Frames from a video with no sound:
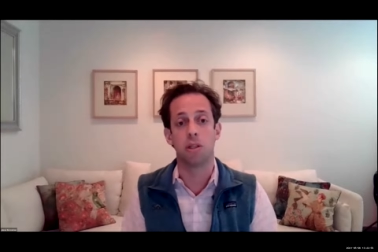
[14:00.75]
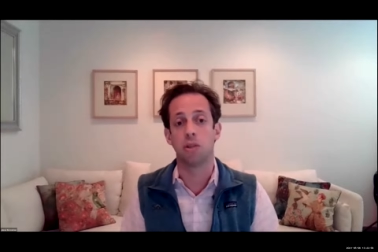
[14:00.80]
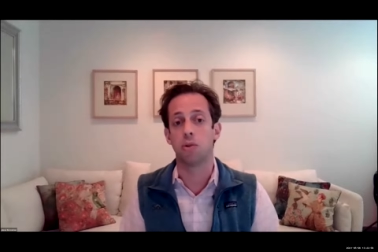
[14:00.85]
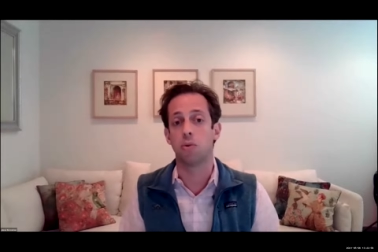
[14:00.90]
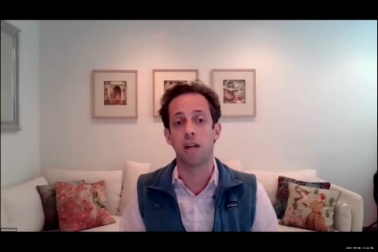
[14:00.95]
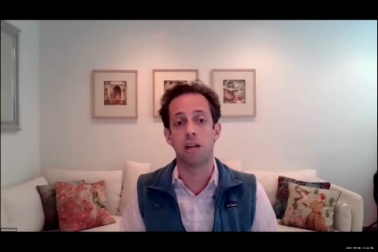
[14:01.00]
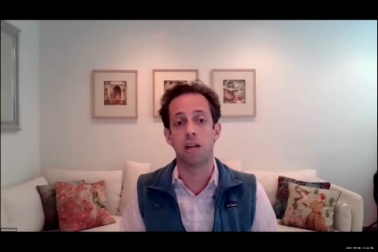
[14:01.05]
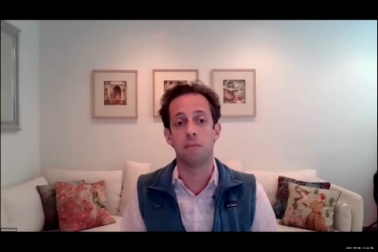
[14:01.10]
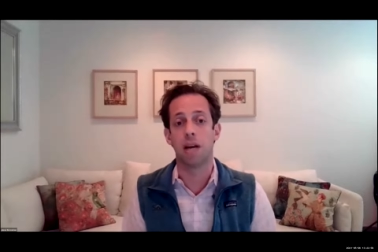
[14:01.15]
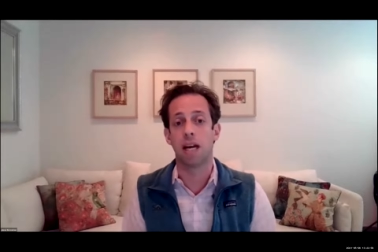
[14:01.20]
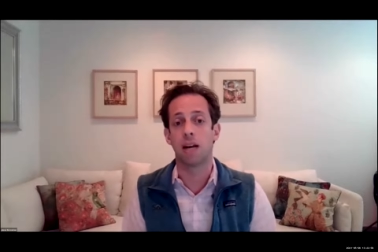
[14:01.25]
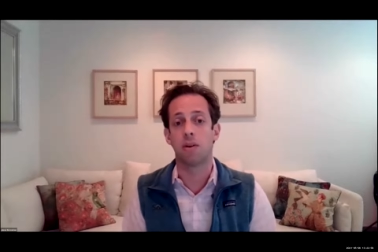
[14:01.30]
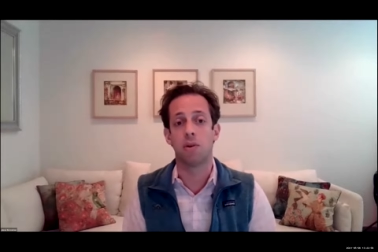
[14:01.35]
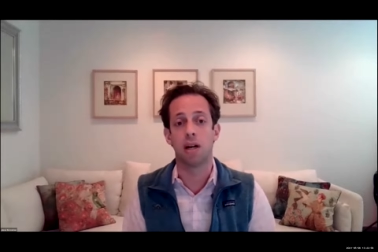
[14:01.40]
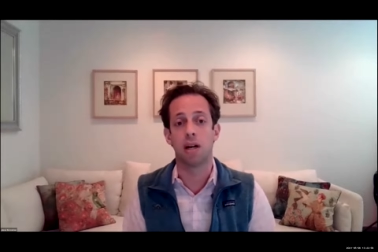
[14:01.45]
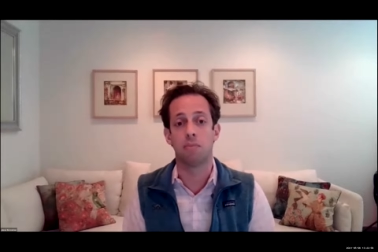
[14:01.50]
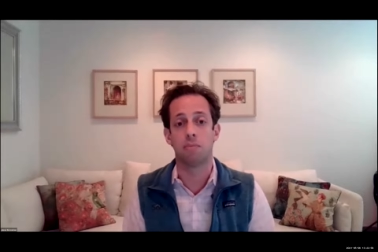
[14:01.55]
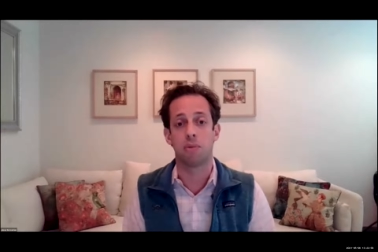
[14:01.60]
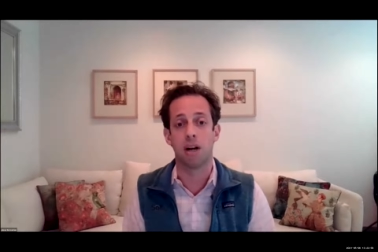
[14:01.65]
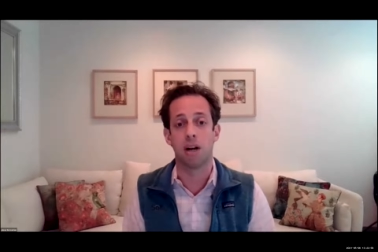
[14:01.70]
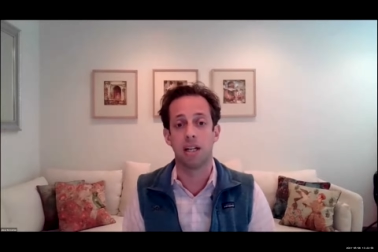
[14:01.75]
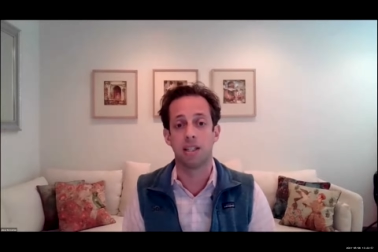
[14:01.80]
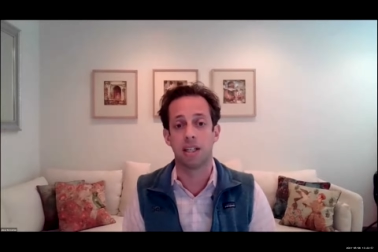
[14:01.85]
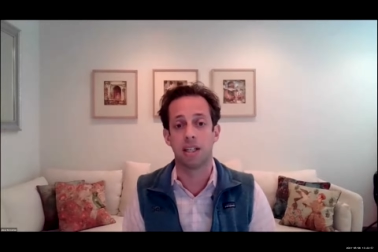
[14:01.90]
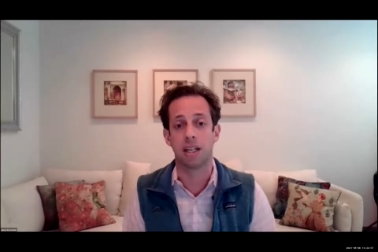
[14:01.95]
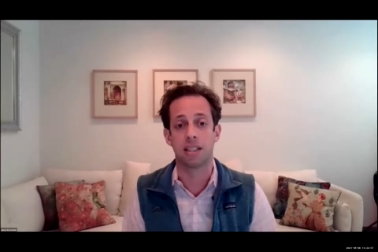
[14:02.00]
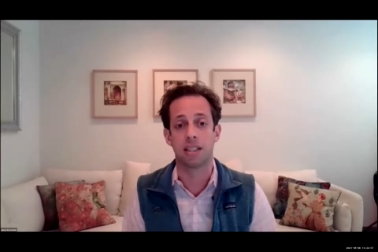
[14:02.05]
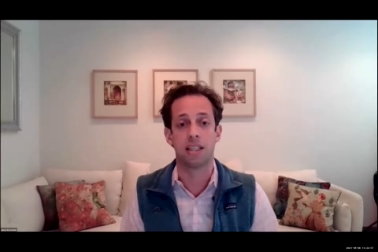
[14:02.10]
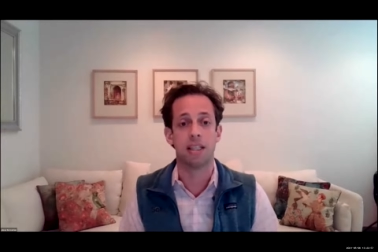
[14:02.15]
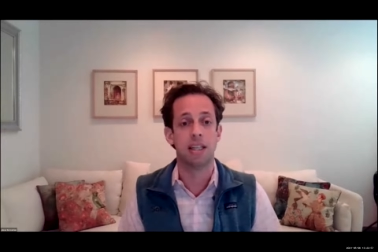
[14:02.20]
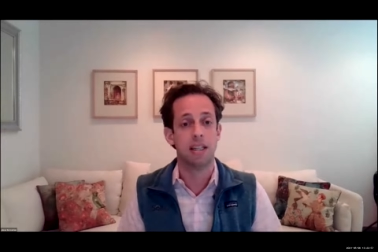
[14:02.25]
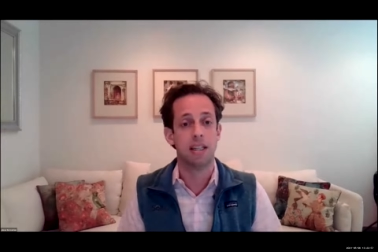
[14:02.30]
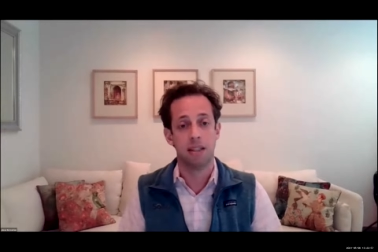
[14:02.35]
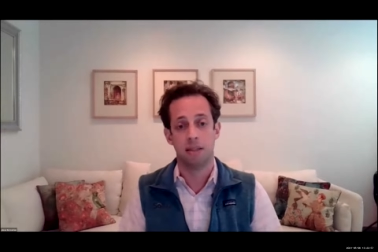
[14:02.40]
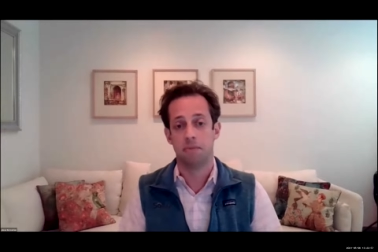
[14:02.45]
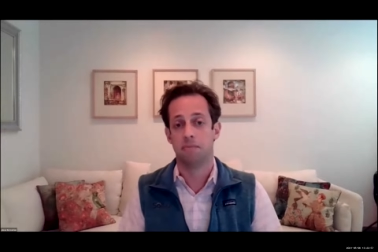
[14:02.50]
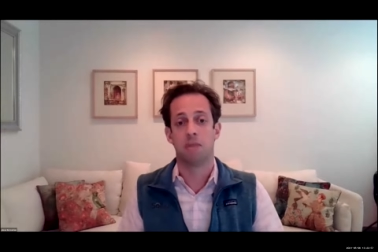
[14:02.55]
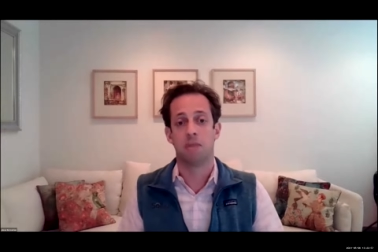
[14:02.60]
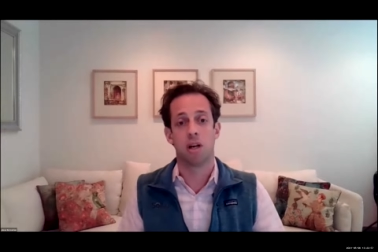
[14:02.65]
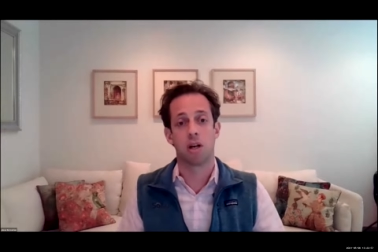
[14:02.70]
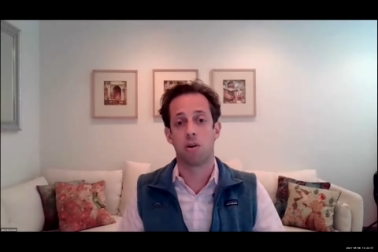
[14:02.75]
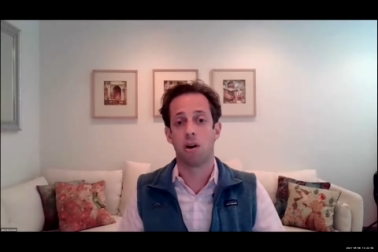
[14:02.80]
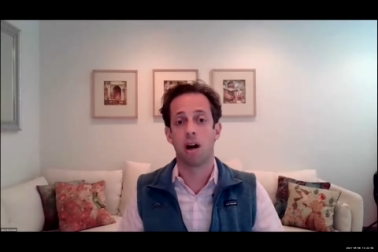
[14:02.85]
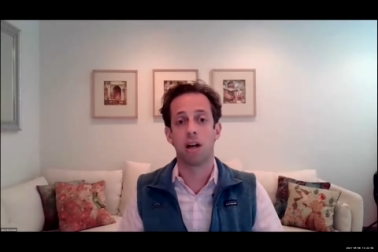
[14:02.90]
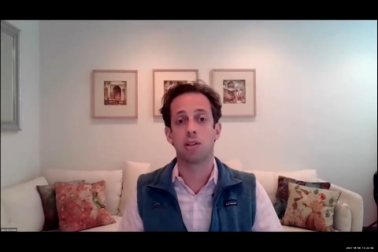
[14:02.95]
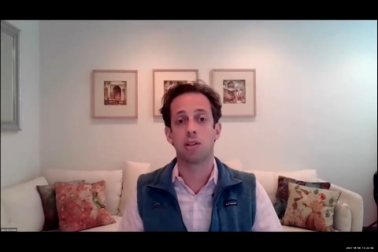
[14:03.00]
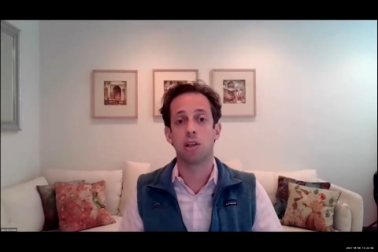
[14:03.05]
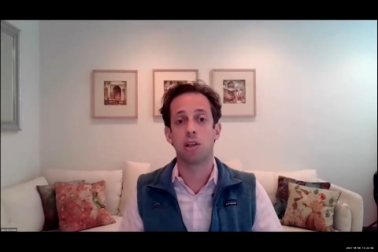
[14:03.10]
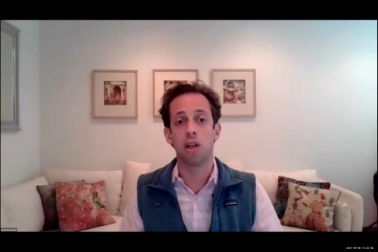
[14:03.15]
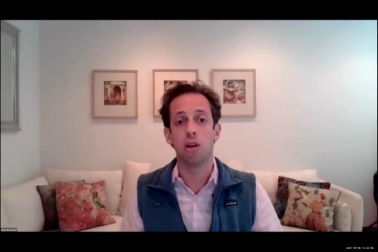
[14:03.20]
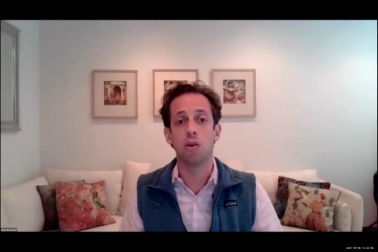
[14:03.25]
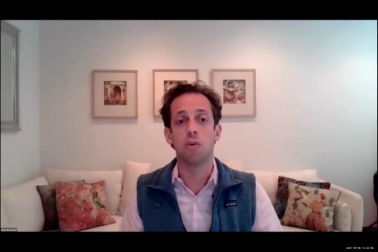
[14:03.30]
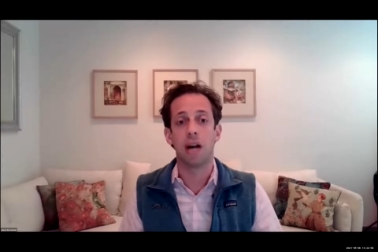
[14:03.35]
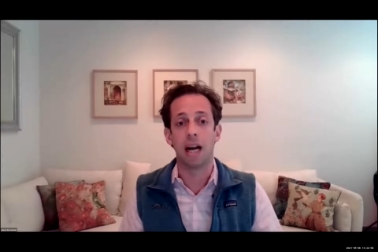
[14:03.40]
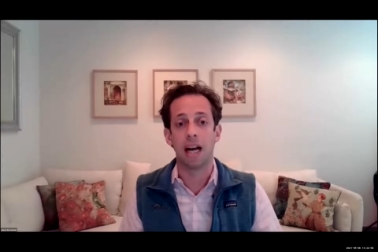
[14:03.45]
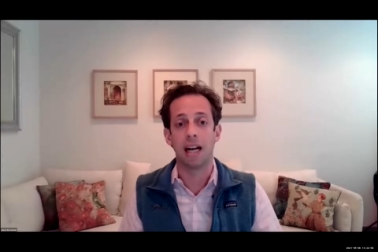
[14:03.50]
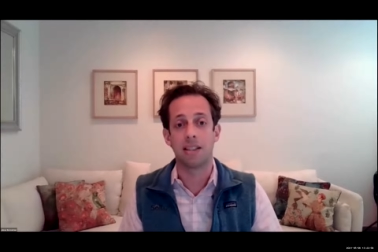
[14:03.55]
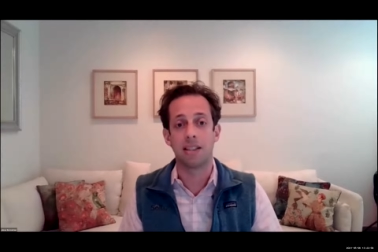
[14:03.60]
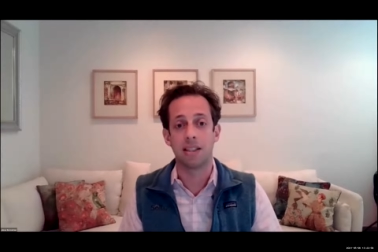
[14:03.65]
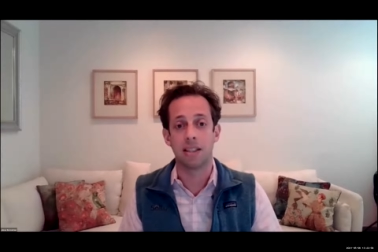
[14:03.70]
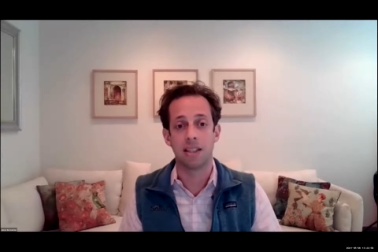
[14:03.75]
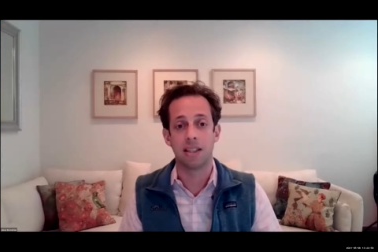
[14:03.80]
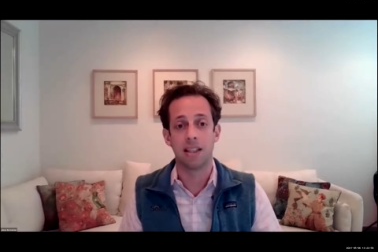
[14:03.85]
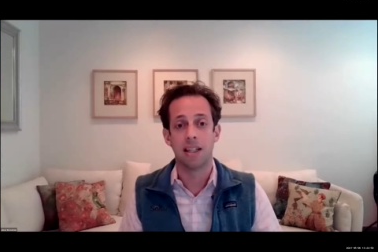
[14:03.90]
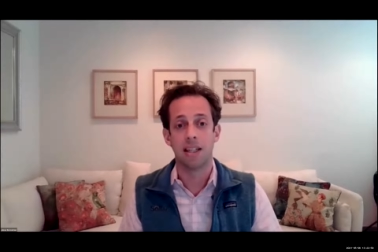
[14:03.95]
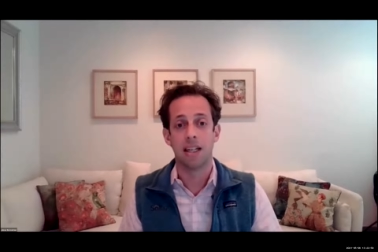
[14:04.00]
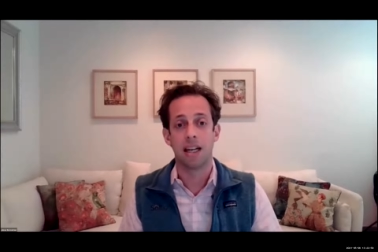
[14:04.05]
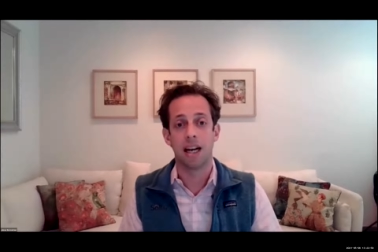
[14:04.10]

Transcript: to 20 megawatt projects across the US.